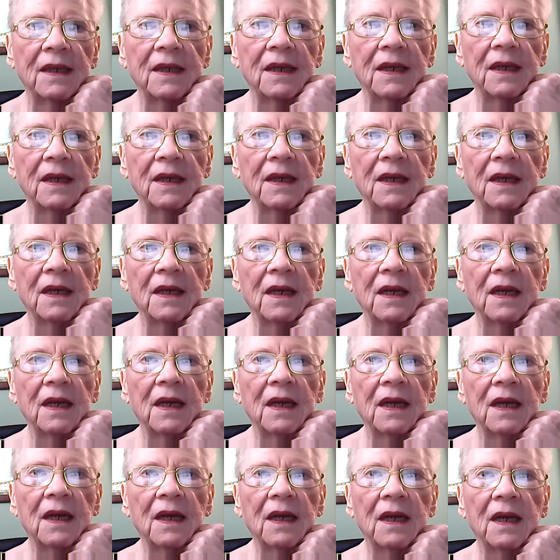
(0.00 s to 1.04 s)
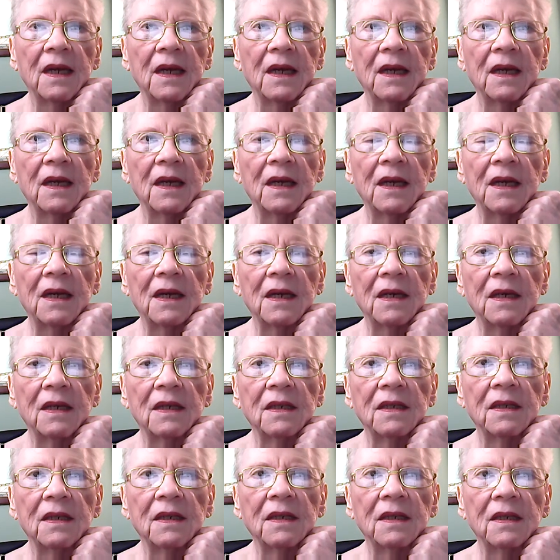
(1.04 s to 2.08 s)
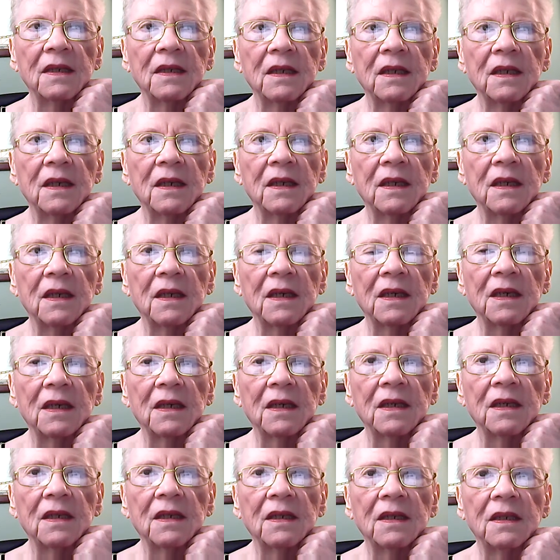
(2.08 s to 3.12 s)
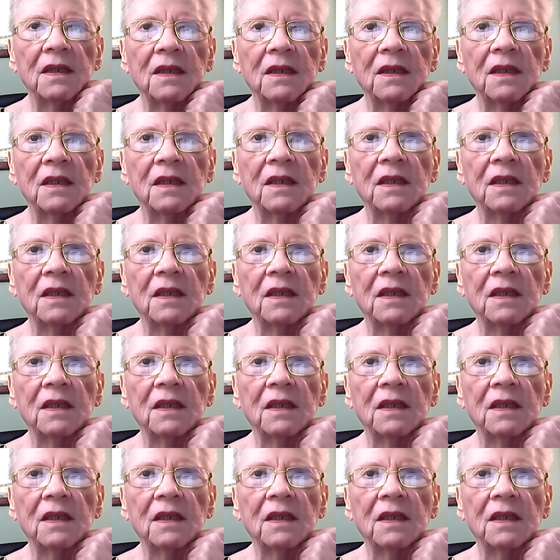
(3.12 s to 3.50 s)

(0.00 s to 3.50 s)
(silence)